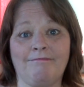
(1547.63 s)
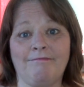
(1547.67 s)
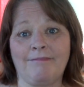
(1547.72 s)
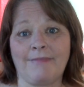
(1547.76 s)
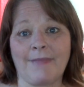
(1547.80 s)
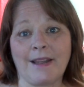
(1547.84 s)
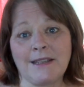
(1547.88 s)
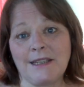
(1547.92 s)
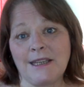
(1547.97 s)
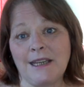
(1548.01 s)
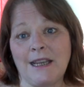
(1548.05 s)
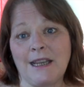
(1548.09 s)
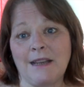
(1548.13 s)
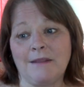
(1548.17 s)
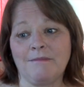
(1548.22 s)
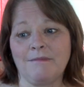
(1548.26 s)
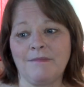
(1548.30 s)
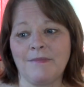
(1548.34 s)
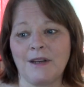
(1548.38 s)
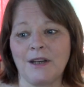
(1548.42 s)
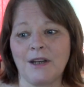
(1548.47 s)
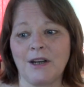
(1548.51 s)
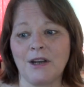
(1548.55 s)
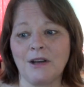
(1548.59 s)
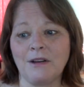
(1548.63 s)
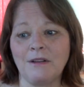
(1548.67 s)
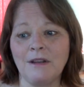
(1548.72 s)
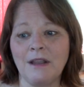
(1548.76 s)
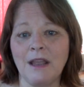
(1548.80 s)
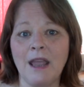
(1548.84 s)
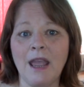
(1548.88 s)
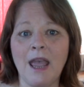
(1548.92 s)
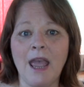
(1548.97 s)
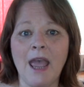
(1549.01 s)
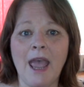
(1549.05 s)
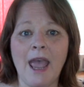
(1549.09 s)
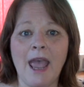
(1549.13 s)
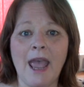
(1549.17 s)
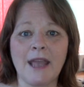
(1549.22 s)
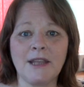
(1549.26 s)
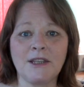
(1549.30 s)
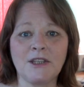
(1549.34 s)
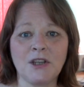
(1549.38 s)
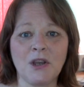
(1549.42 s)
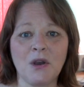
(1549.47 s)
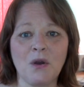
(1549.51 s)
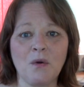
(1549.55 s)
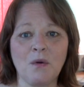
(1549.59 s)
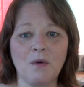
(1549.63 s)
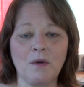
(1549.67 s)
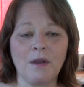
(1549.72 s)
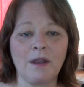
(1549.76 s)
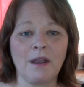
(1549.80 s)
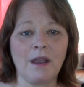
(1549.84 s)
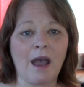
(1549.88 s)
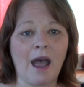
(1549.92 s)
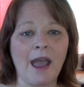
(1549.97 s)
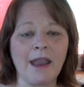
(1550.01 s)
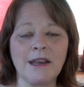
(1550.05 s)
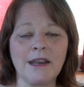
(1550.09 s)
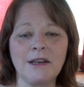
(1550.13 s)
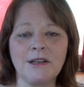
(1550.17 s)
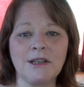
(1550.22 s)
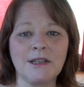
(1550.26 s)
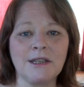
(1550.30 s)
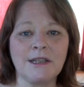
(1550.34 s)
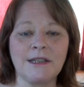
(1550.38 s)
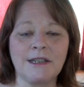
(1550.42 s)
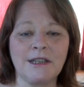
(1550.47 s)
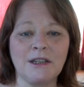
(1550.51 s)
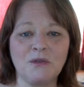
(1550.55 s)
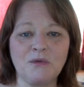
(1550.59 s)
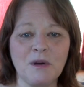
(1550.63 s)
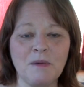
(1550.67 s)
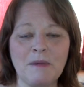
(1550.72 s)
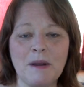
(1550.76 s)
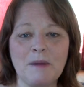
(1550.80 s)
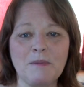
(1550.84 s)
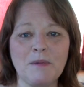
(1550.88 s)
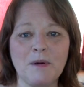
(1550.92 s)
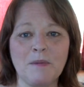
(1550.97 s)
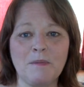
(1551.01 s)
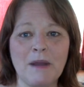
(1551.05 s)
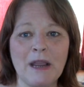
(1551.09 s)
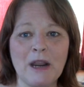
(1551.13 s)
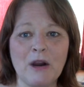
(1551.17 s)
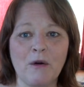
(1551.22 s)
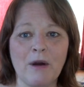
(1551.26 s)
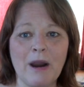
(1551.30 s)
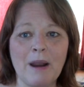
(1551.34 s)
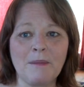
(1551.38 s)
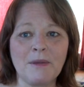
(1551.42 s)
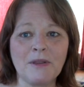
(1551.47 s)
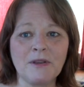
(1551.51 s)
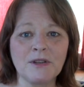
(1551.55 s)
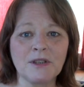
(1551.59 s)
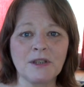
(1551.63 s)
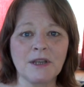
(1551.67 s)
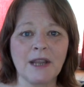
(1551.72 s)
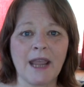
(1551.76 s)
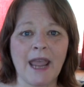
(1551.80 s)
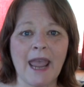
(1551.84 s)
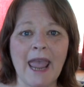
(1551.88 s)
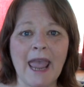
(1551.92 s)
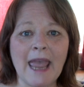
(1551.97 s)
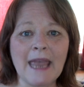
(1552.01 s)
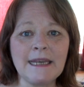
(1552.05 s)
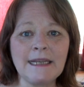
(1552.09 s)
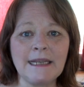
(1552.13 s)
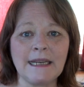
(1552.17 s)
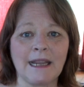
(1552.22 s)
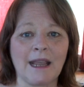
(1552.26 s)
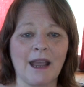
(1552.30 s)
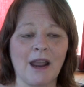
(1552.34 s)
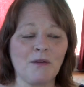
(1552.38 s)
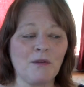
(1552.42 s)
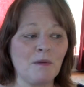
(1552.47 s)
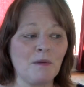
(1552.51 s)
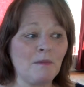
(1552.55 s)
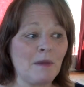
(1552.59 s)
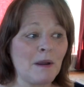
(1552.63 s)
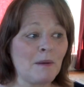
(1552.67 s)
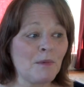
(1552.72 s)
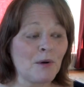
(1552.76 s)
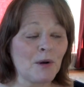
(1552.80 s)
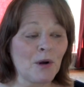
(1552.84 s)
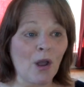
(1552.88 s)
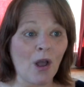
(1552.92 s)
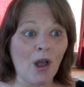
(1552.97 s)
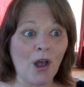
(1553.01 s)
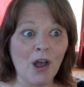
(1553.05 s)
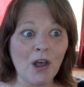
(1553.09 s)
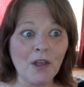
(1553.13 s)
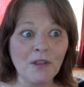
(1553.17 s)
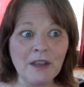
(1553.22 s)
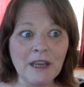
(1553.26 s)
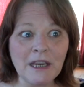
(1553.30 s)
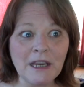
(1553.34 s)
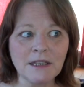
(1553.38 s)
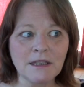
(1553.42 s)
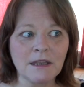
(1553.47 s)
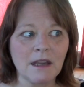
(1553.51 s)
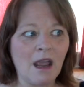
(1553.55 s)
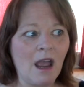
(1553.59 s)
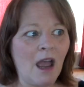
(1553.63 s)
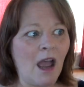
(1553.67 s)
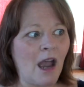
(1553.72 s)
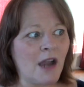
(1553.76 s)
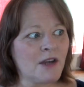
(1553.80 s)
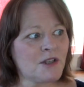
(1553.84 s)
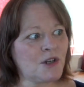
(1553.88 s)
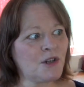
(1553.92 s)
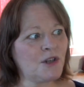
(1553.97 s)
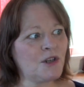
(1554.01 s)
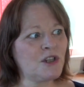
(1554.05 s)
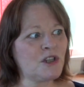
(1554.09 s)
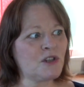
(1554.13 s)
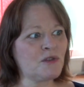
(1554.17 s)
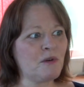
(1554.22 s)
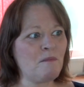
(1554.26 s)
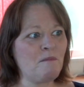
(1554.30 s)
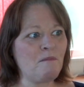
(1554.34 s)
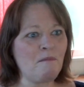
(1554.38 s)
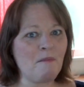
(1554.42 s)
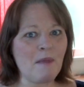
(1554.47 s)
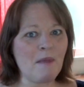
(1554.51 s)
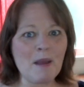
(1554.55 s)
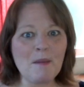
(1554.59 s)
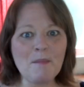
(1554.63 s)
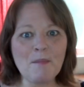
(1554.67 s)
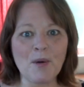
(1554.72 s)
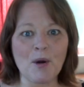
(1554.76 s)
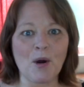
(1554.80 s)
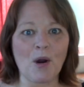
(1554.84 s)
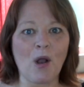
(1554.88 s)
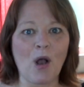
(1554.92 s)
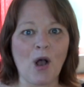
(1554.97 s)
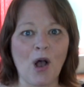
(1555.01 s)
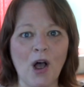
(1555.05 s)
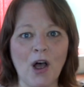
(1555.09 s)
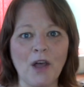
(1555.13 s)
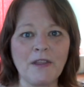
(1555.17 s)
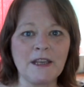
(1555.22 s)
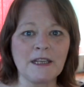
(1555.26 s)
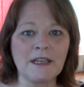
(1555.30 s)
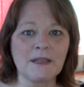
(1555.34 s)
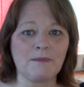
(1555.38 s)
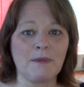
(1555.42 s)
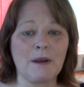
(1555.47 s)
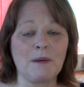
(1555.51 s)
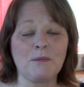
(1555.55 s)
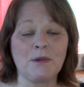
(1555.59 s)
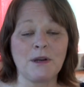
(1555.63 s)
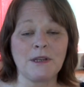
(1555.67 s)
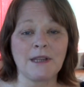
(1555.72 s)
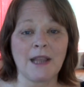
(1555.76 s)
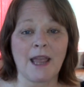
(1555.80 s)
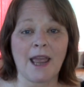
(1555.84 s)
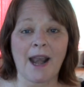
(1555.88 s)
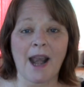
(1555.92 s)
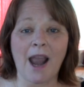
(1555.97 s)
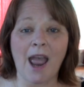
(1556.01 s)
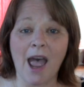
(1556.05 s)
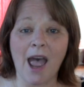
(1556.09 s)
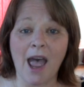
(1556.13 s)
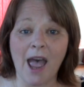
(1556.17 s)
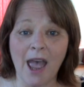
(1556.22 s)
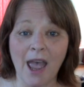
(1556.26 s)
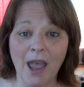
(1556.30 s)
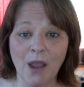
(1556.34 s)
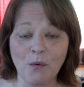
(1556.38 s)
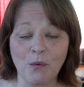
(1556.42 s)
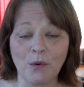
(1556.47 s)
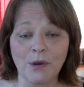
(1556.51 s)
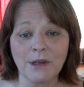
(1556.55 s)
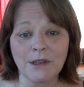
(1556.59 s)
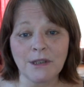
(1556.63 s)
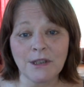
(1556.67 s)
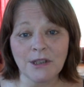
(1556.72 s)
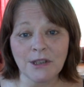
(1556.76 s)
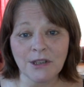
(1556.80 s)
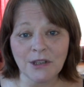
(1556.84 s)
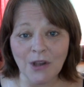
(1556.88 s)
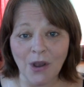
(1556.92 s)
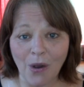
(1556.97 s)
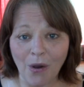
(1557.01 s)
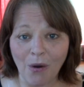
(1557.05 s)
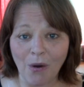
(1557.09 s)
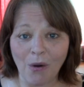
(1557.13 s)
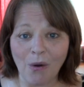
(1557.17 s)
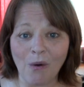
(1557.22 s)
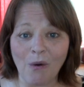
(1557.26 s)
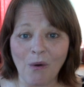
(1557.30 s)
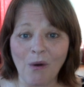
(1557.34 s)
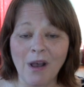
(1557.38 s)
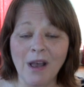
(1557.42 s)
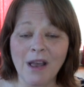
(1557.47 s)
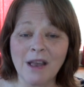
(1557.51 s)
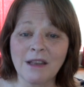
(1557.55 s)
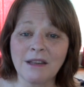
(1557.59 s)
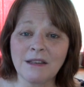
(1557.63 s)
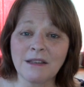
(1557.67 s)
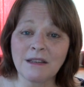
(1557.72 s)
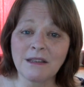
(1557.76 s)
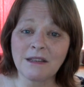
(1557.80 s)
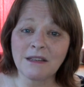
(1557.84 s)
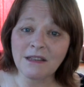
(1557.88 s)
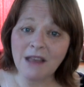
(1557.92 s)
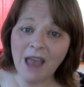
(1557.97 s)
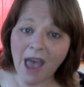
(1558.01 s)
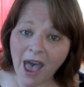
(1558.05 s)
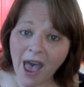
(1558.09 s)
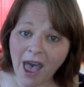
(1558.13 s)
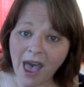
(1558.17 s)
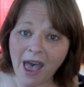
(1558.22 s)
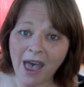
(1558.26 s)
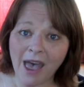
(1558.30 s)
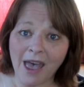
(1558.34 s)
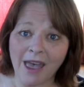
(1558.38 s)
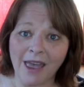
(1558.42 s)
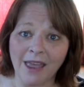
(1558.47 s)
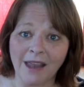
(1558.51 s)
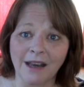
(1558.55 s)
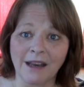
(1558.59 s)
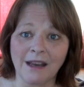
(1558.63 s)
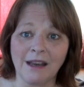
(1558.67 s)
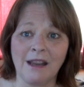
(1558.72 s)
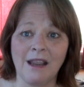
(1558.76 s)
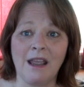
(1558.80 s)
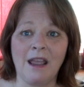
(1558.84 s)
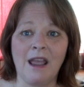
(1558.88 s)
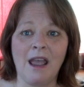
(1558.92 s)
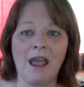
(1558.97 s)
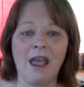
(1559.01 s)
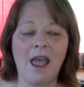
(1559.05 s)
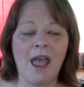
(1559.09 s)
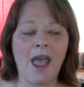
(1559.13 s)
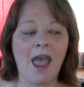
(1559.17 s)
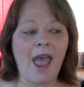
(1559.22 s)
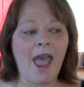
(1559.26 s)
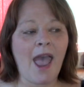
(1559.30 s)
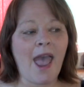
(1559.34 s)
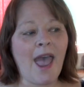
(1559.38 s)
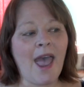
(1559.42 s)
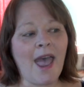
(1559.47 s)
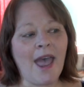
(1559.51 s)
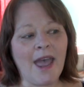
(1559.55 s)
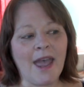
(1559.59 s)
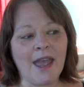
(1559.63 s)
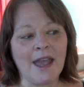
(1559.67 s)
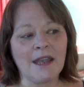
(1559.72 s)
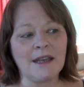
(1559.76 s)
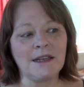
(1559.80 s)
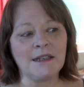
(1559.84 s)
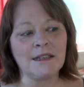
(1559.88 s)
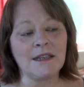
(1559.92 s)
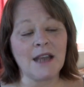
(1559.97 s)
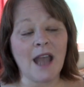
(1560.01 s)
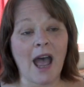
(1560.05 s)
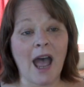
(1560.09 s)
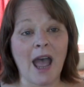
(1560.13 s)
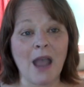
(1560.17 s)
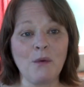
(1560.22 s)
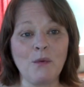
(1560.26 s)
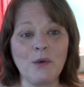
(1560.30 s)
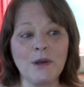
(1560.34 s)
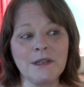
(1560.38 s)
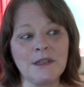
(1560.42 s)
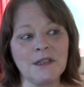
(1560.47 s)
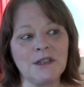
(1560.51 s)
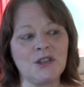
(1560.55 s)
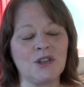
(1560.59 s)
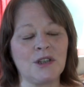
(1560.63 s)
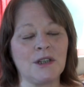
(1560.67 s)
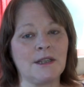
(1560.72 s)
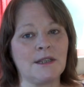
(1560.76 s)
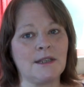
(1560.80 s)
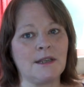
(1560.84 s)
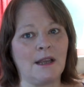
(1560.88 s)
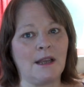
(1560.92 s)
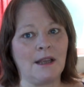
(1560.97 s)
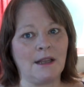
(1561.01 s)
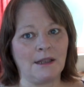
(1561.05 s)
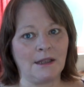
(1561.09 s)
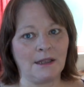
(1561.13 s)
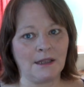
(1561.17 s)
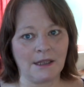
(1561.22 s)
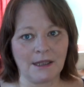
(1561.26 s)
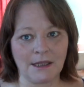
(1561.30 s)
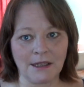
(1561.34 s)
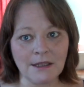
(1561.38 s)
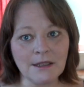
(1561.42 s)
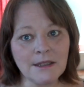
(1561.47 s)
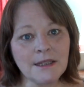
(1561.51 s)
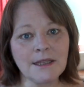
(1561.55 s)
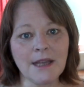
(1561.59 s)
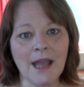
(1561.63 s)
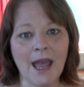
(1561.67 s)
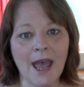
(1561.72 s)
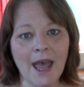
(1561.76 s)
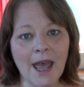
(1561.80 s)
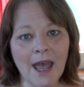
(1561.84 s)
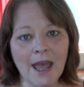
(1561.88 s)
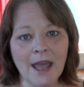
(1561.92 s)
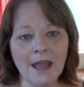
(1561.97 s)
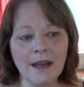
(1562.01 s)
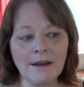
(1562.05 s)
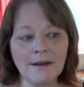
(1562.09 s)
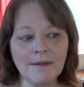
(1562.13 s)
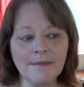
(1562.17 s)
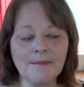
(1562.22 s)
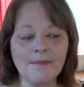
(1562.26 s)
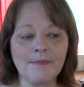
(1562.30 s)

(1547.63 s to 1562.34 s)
that's it. And so I can just still remember my grandmother's candy. I started to just remember all these memories, and I was so sad. And I wasn't just a little sad,